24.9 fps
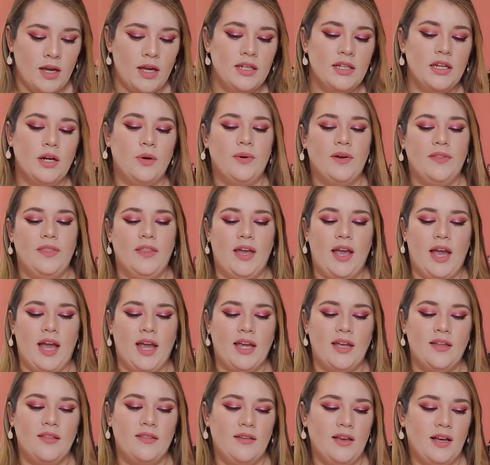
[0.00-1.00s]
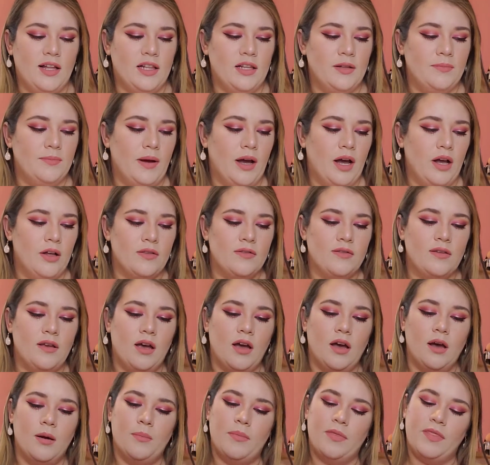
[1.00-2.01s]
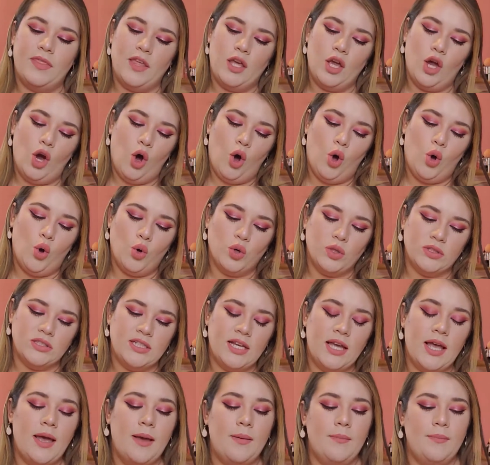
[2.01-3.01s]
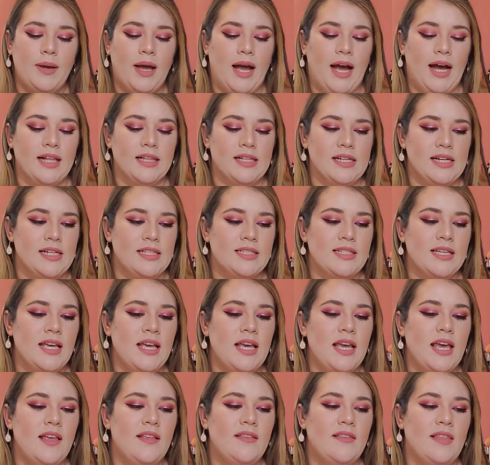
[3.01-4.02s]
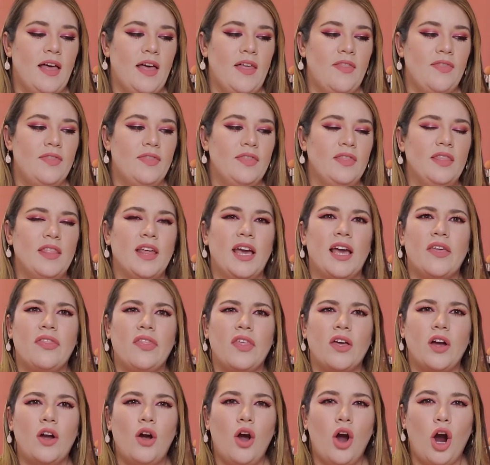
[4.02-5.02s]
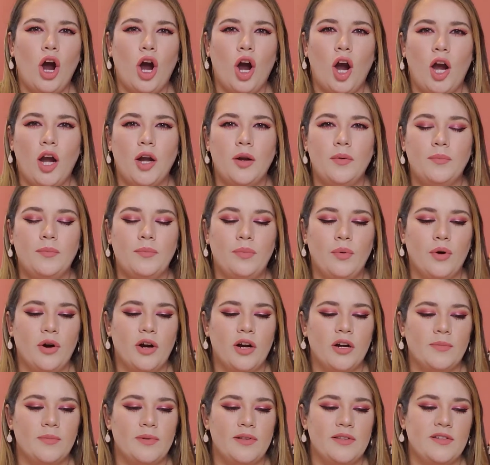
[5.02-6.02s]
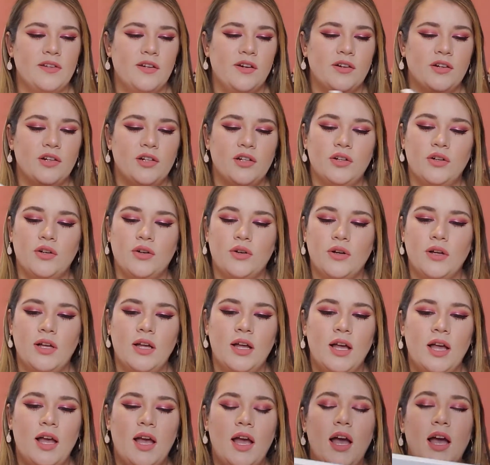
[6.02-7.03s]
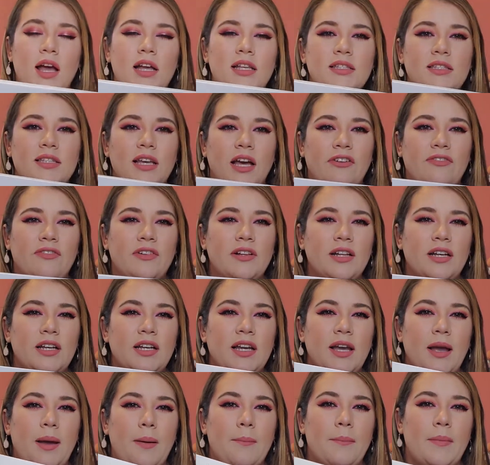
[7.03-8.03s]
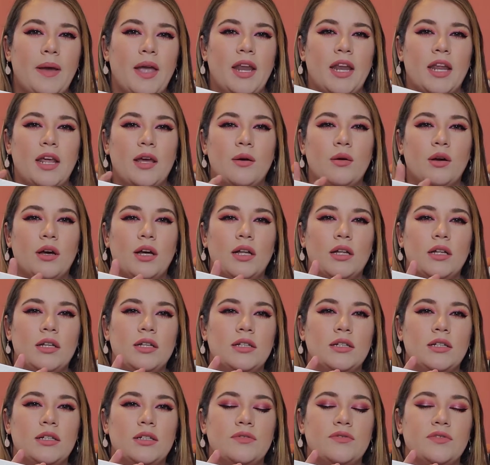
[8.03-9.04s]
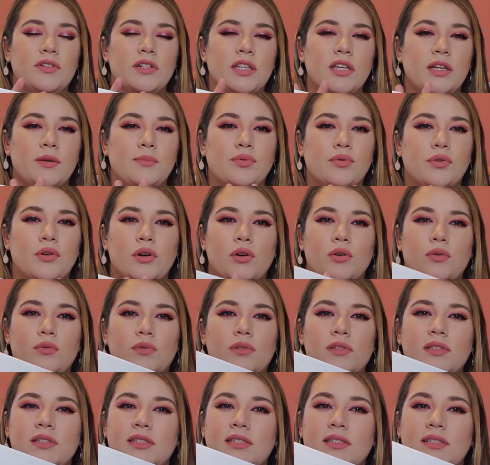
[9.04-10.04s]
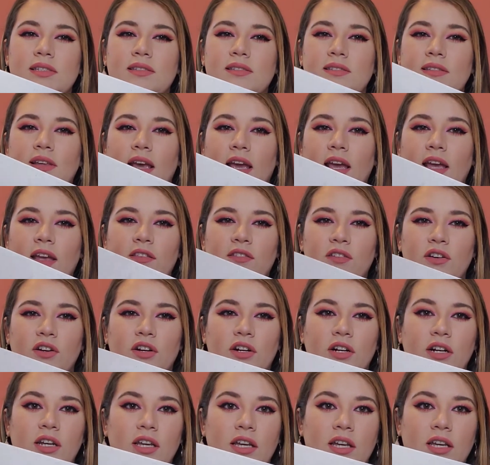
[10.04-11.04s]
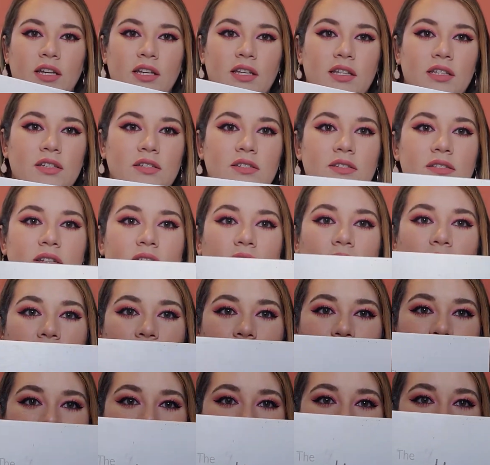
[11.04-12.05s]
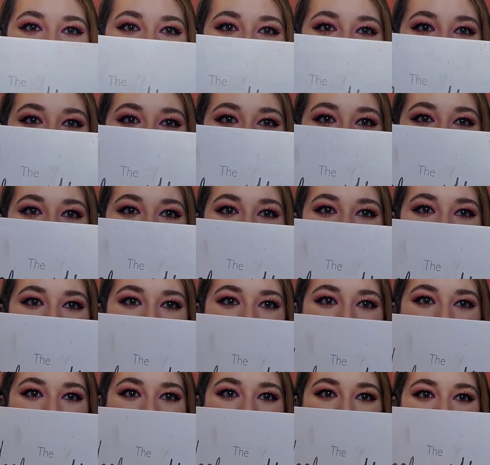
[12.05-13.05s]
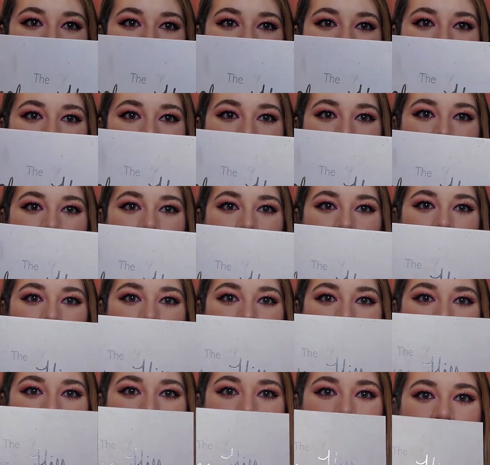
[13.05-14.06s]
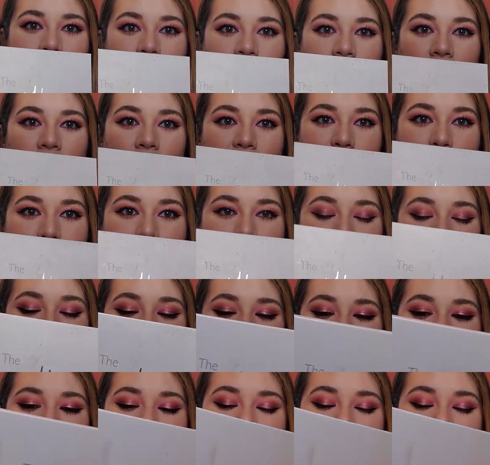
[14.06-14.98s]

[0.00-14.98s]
Now, one thing I can tell about the old palette is that, like, the cardboard material definitely made it really prone to stay dirty. You see how there's a lot of like handprints